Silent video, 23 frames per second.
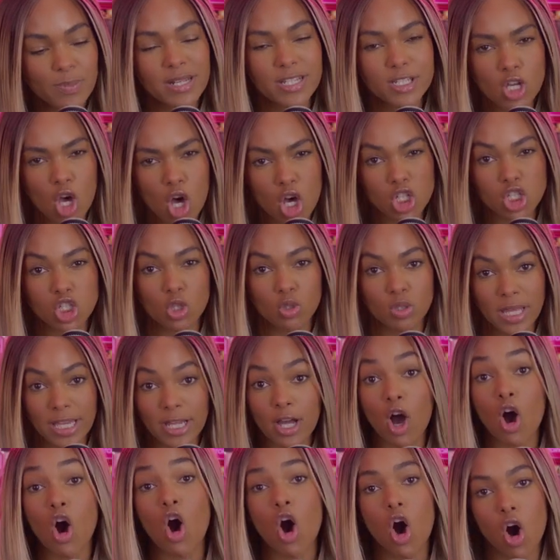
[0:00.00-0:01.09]
but it's also
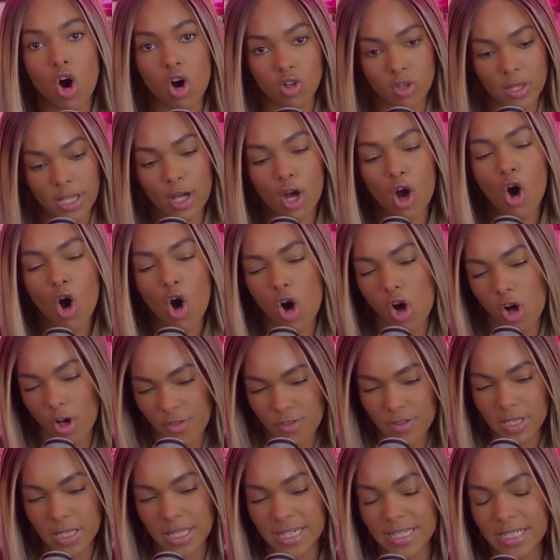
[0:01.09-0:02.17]
like all
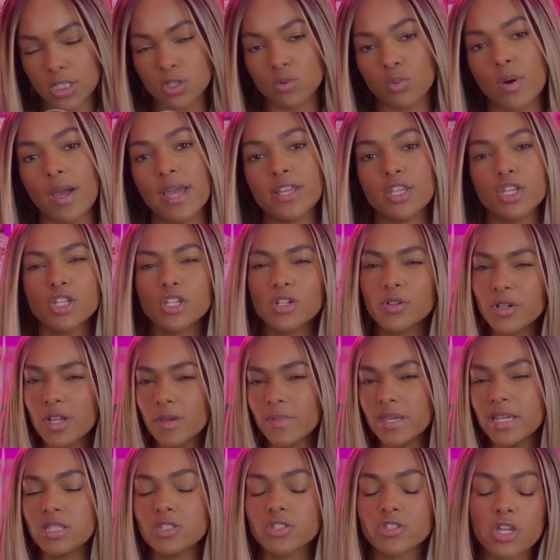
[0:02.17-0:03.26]
the ladies win. You know what I
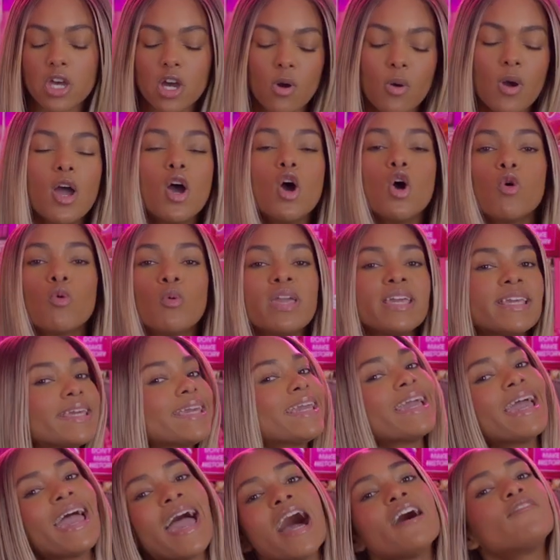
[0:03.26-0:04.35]
mean? So we
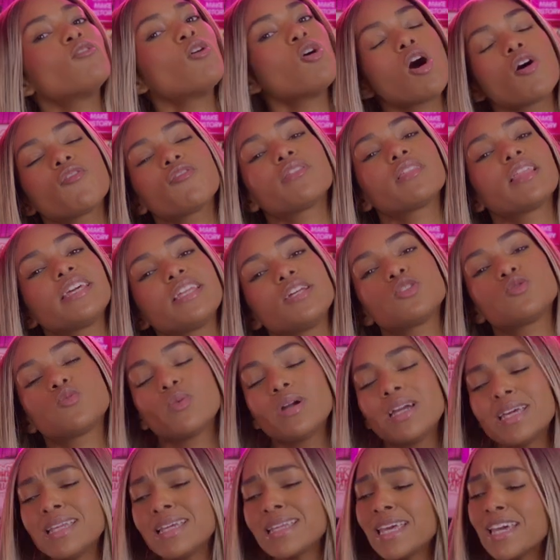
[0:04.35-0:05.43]
can't have all the ladies
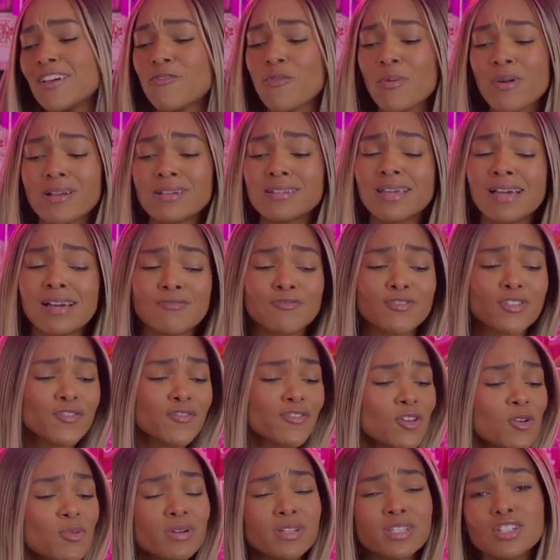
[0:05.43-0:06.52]
winning if we're not
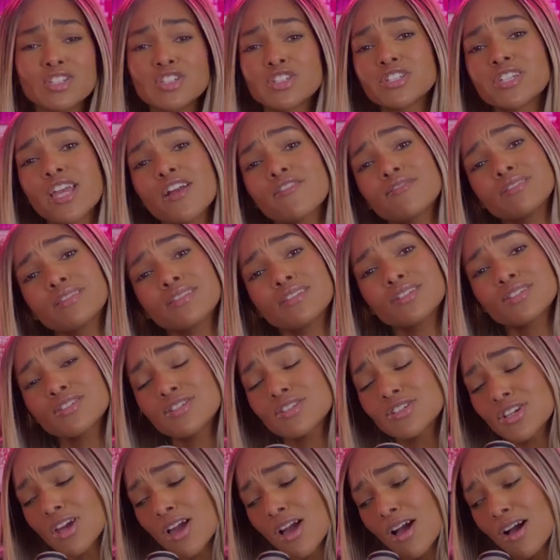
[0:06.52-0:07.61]
reviewing and sharing the
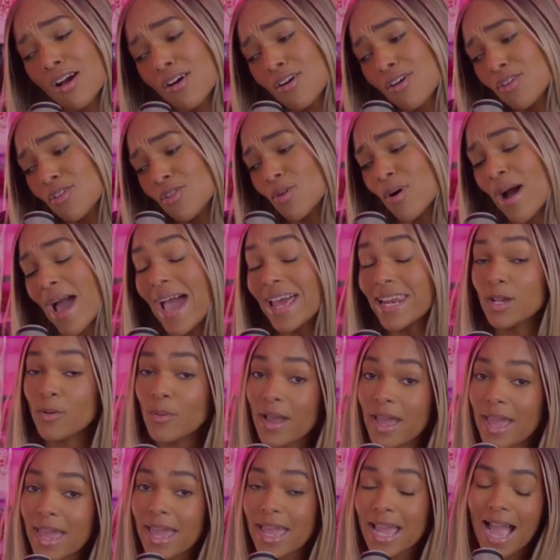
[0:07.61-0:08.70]
show.
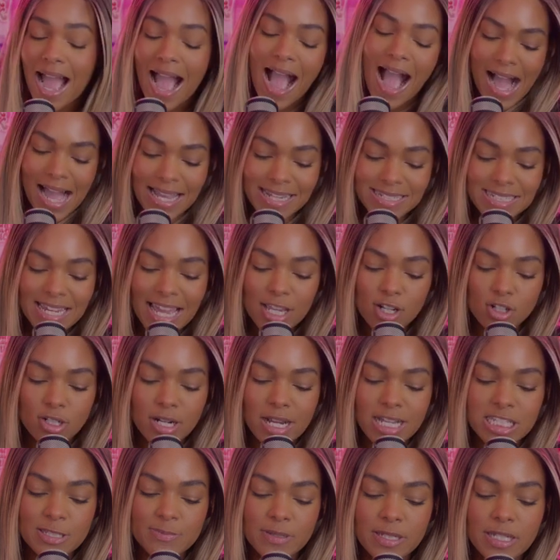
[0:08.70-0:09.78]
Anyway, I
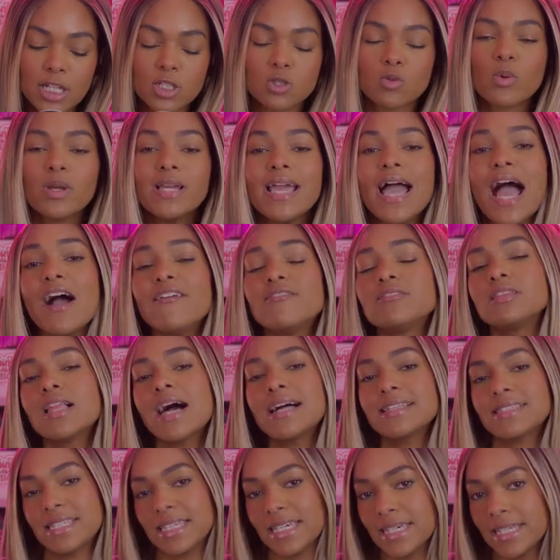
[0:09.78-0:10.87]
digress because we have a
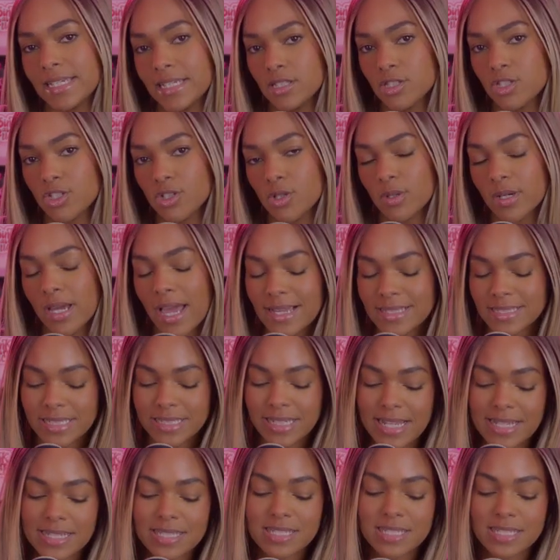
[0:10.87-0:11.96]
lot to get into, okay?
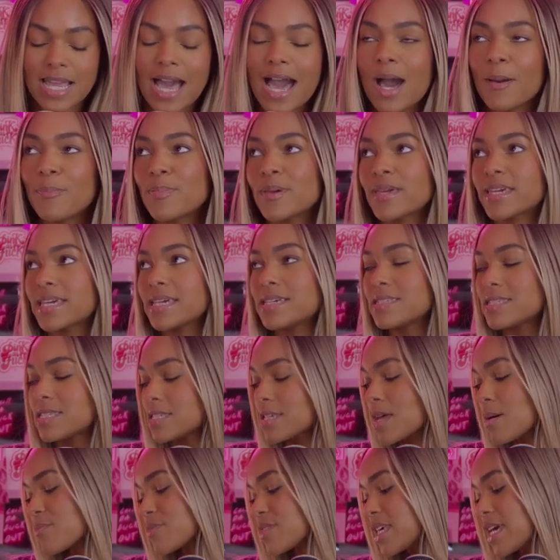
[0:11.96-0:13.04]
Today's topic is
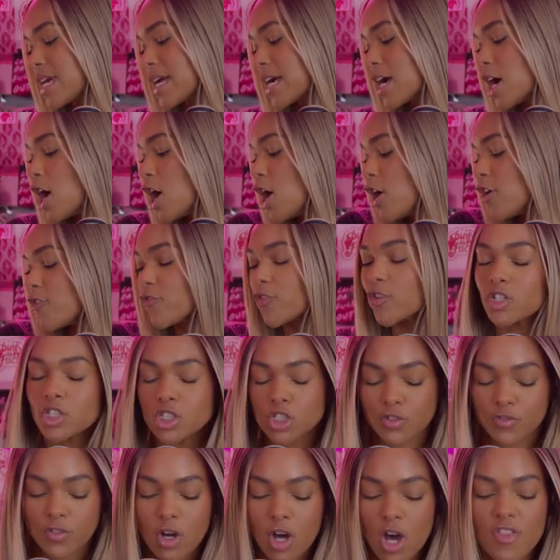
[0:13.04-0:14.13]
something,
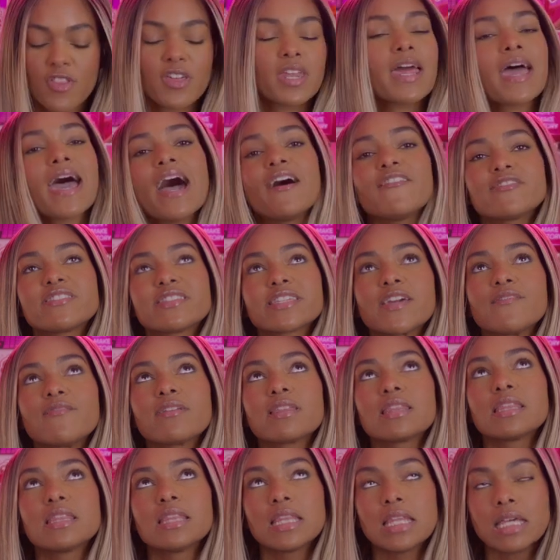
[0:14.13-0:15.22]
first of all, that I have to give a
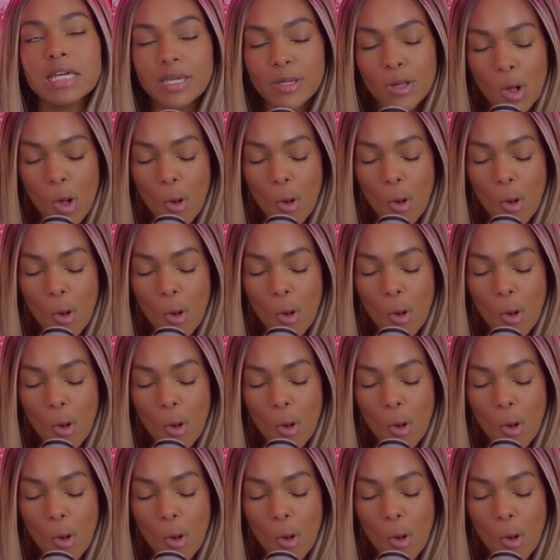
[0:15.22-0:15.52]
little